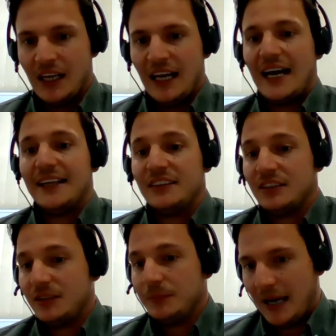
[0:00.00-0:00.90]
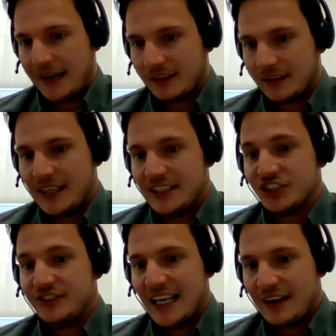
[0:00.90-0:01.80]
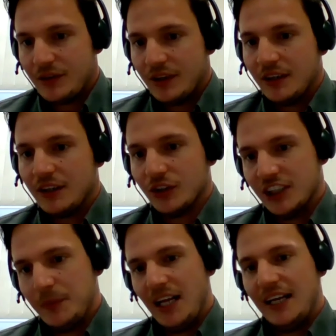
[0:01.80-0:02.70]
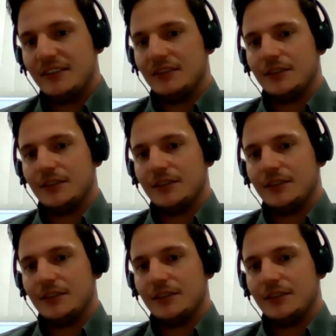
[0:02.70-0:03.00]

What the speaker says: and the panel is never contaminated.